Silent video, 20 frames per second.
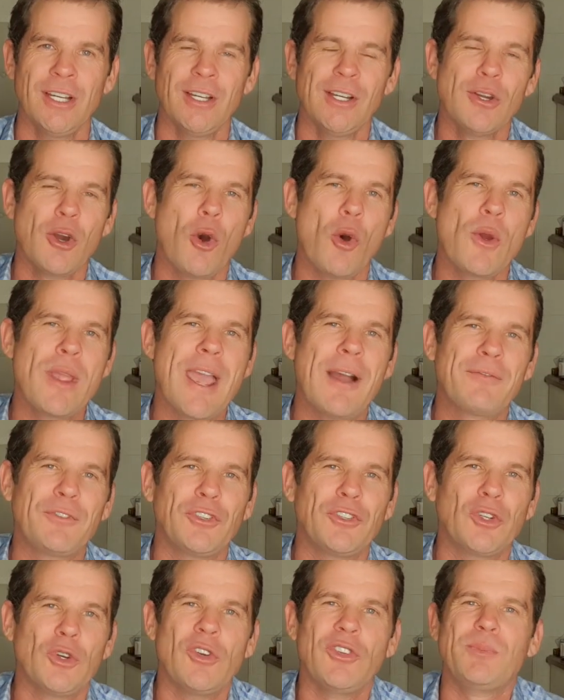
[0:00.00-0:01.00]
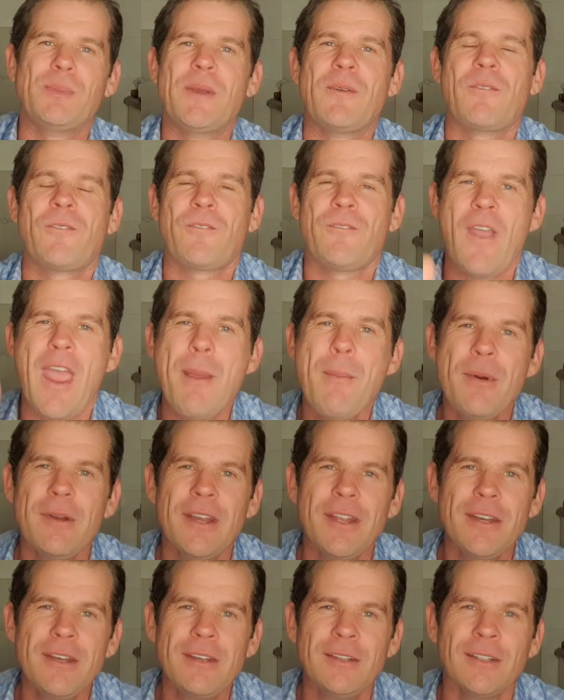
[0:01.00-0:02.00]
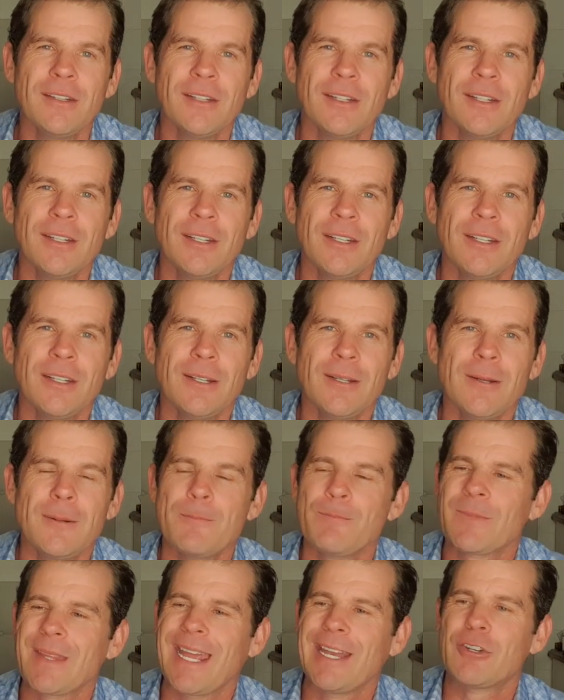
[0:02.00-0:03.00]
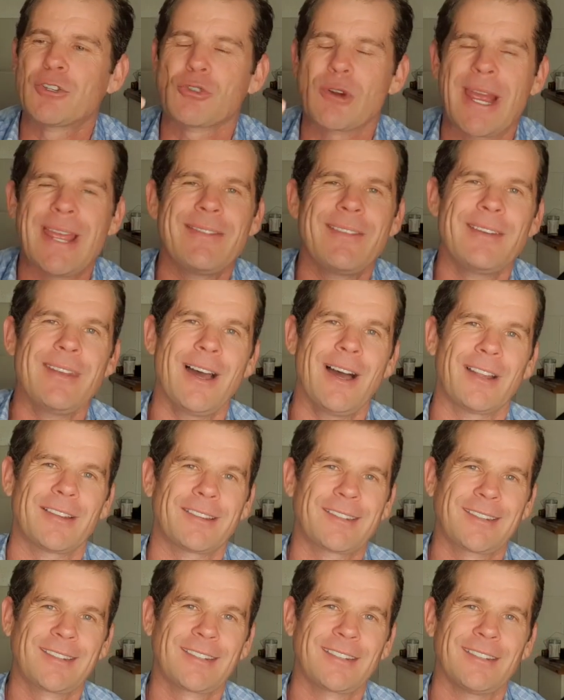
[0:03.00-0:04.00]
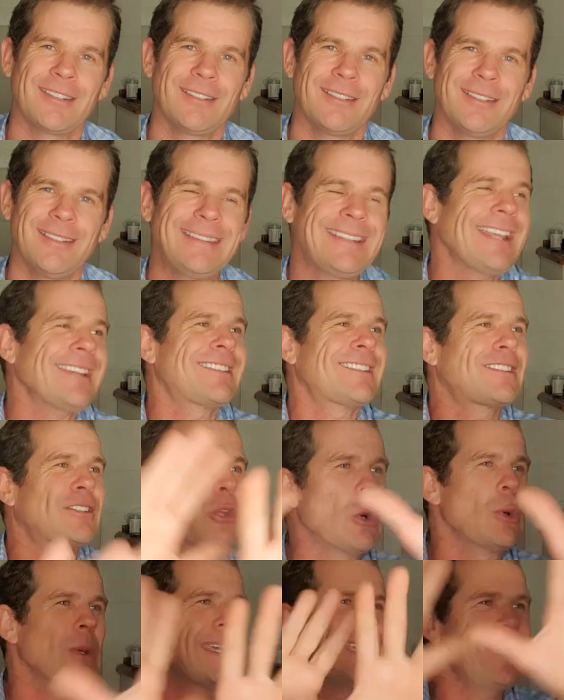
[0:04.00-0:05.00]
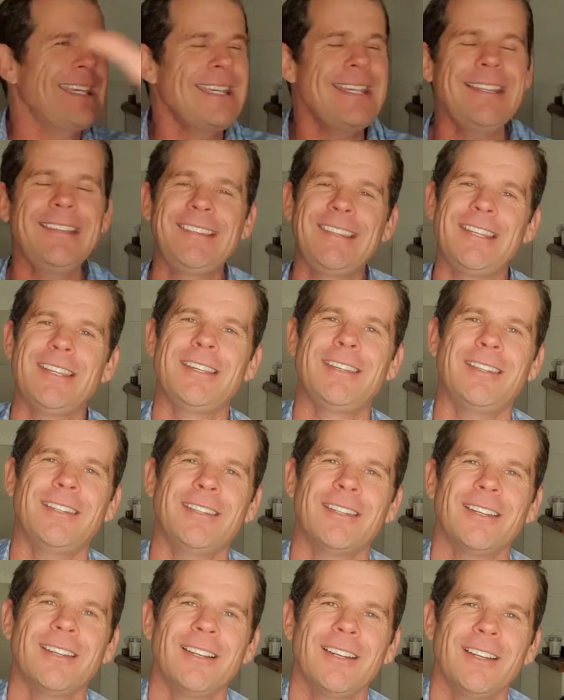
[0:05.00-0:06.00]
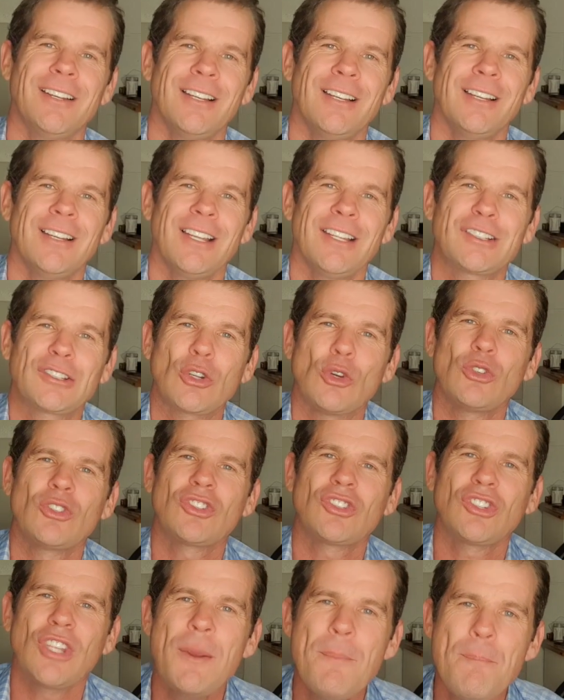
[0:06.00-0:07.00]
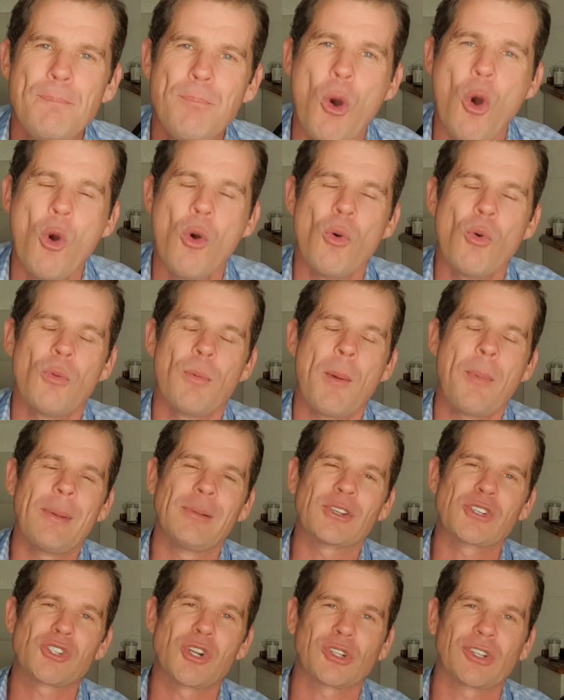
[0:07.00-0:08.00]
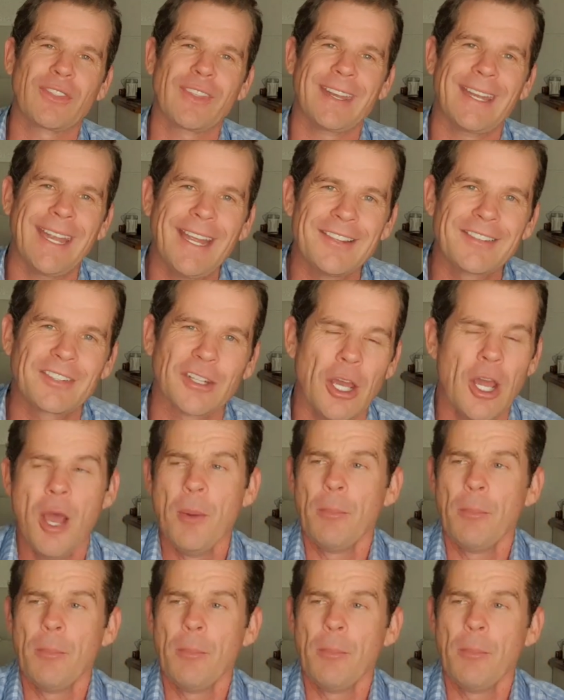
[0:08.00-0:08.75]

All you have to do is be feminine and drain the nuts. That's so easy. It's so simple. But people are shocked at the answer.